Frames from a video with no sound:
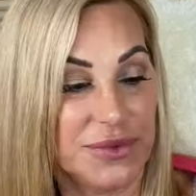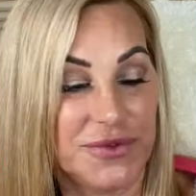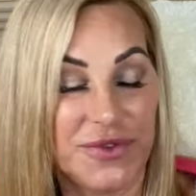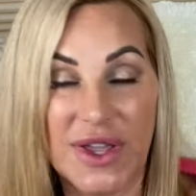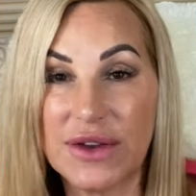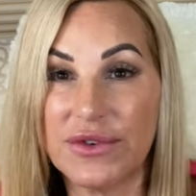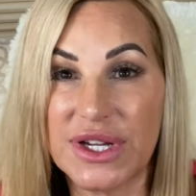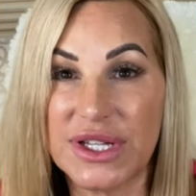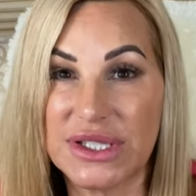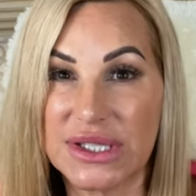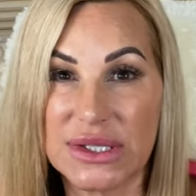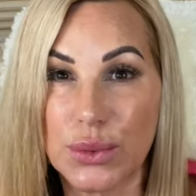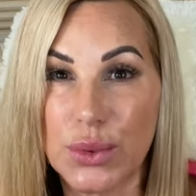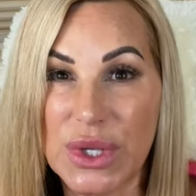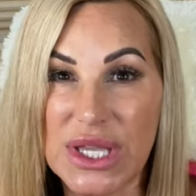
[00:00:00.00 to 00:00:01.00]
favorite
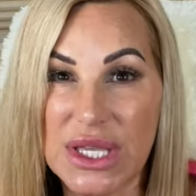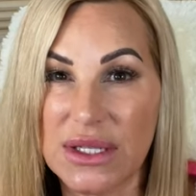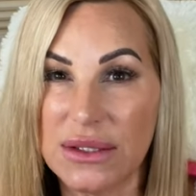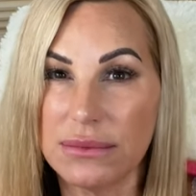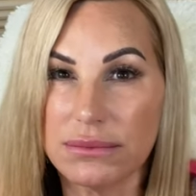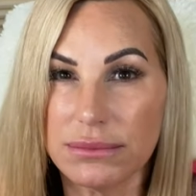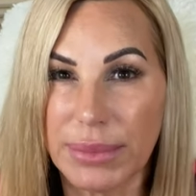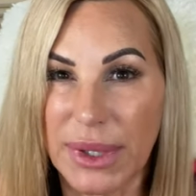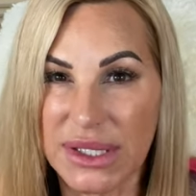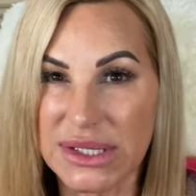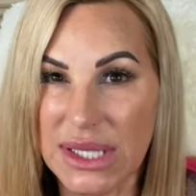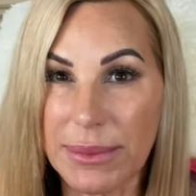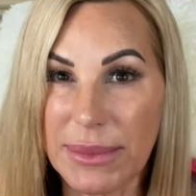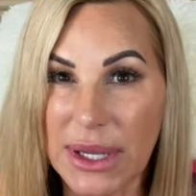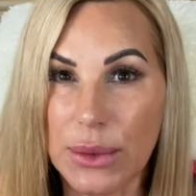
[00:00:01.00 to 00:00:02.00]
sweet
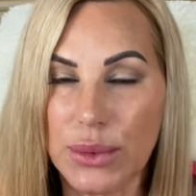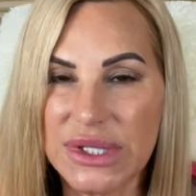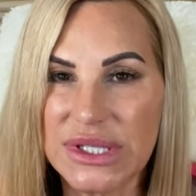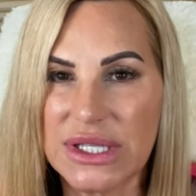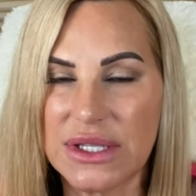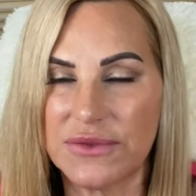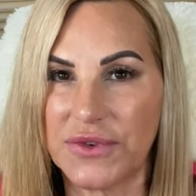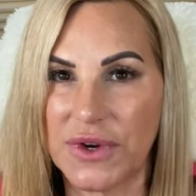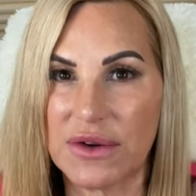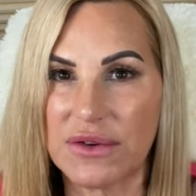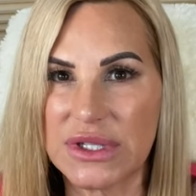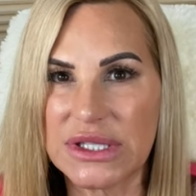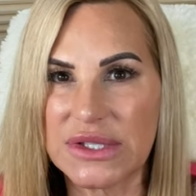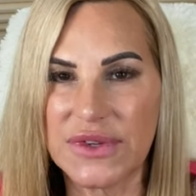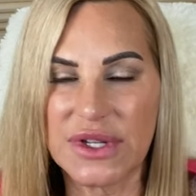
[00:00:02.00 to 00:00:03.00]
balsamic woodsy
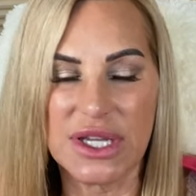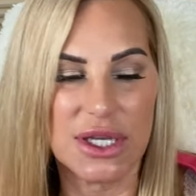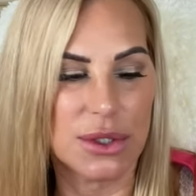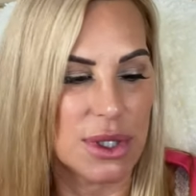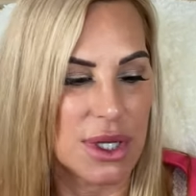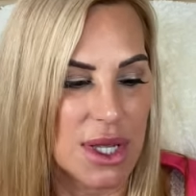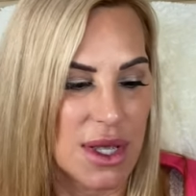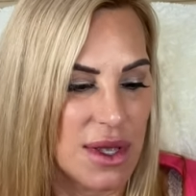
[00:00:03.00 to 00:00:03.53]
fragrance video.